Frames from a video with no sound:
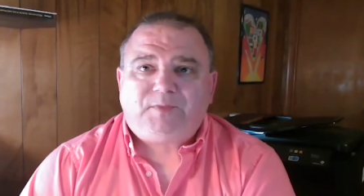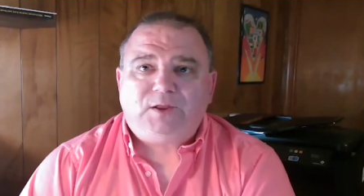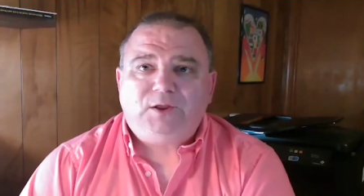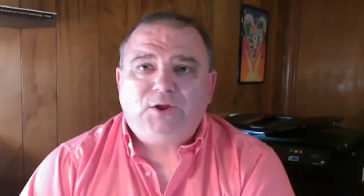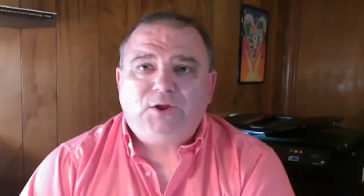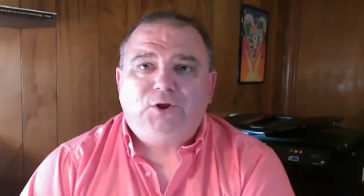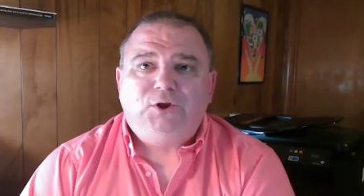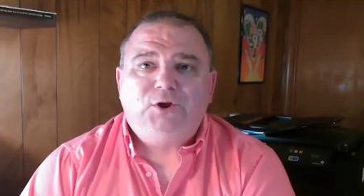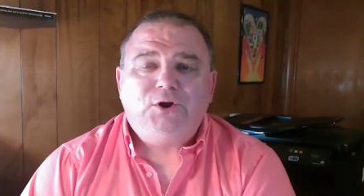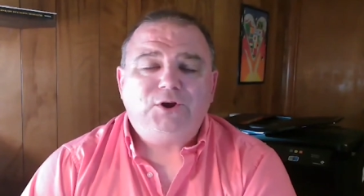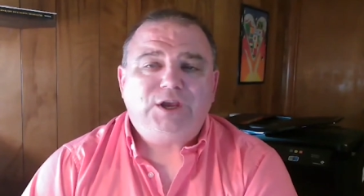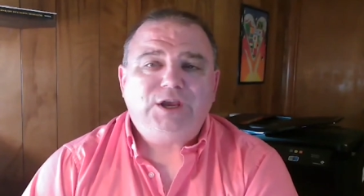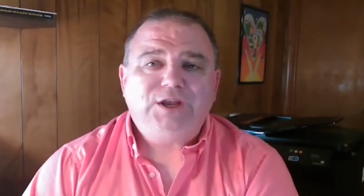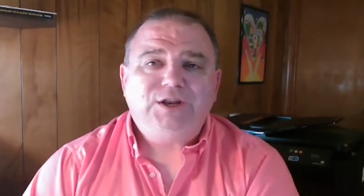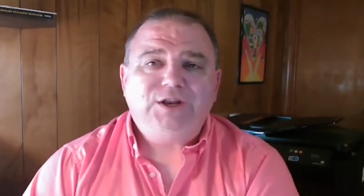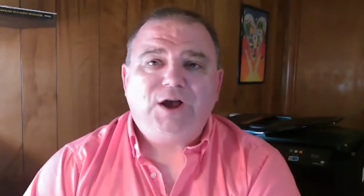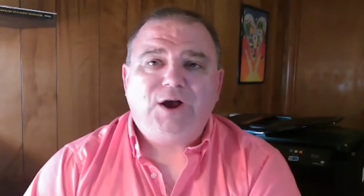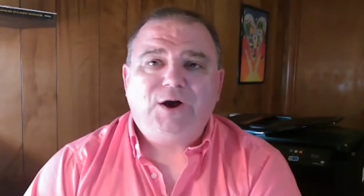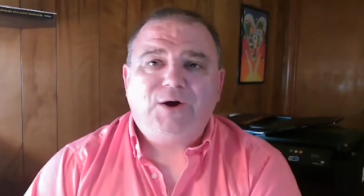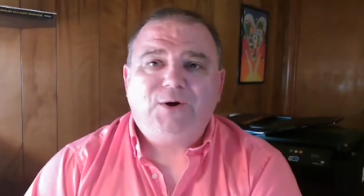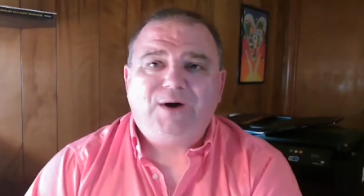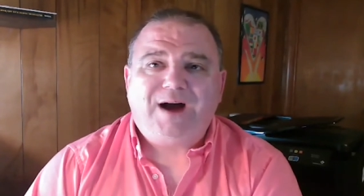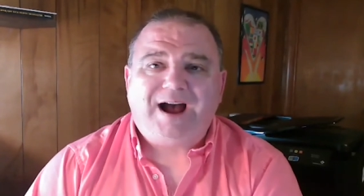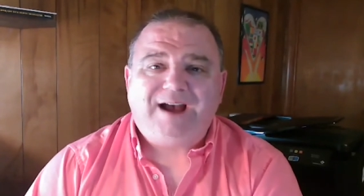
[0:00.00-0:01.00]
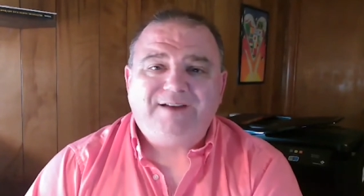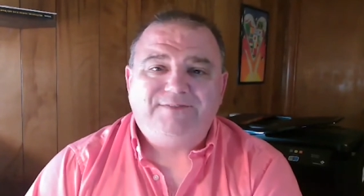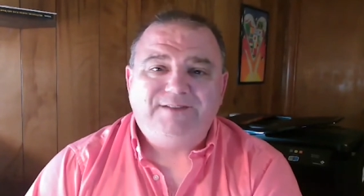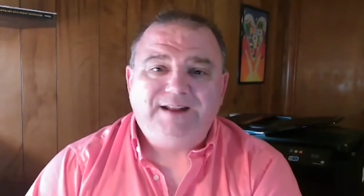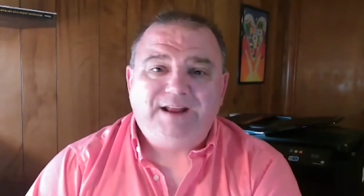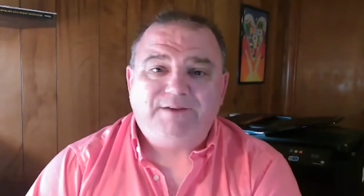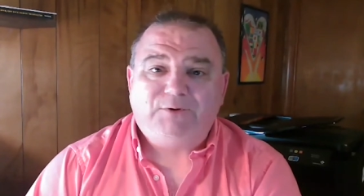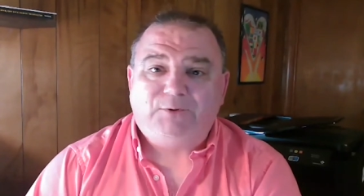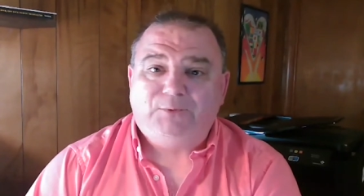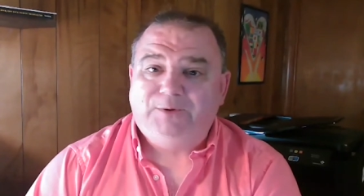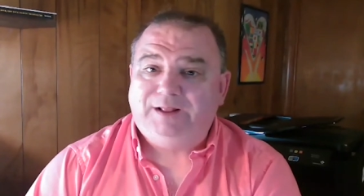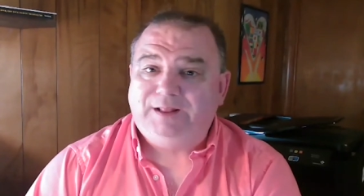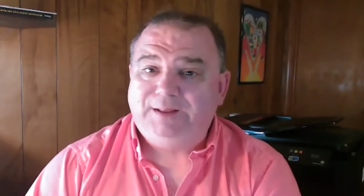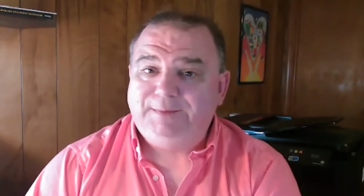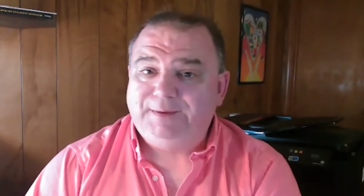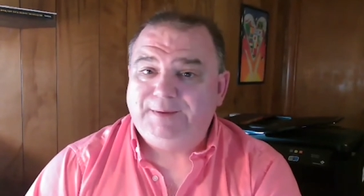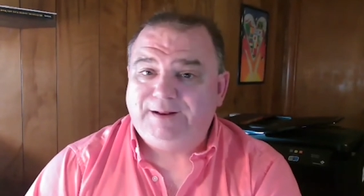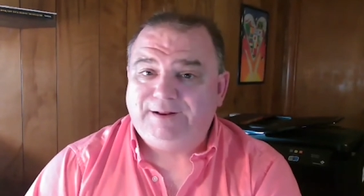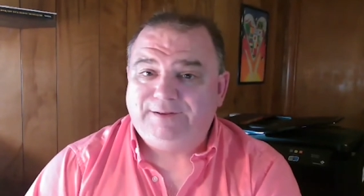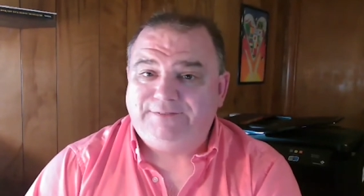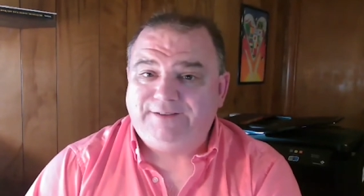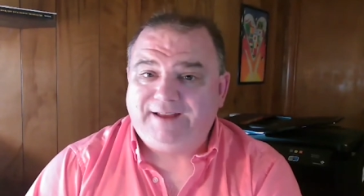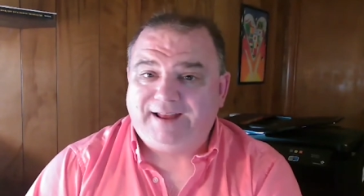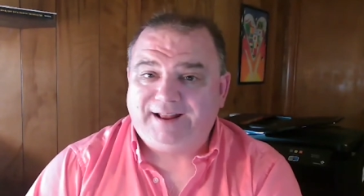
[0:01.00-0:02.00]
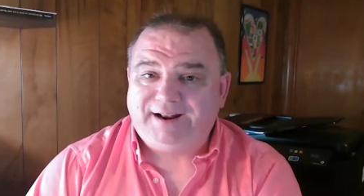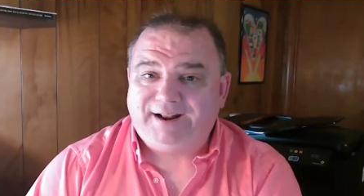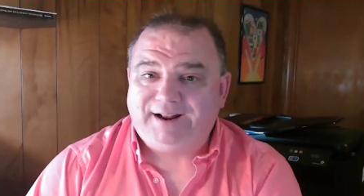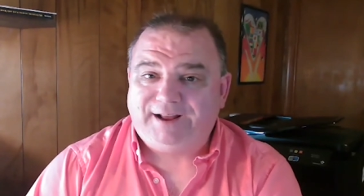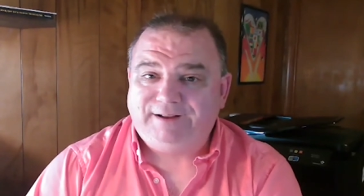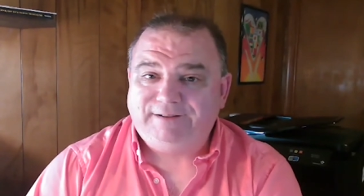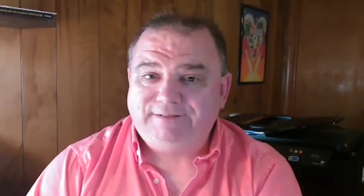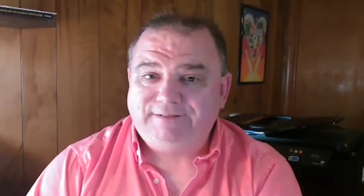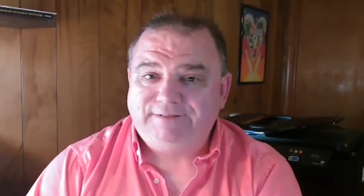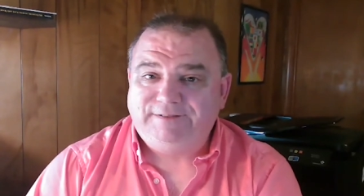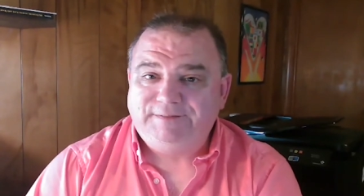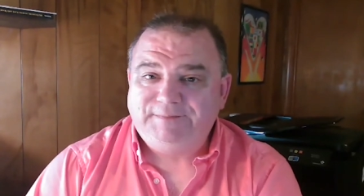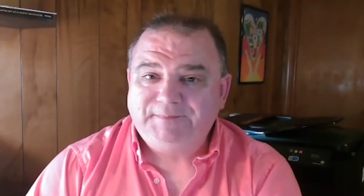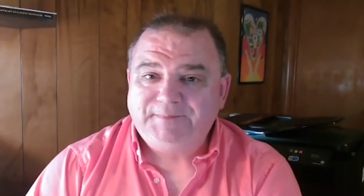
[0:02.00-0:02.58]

cookie dough, I've never really been a fan of.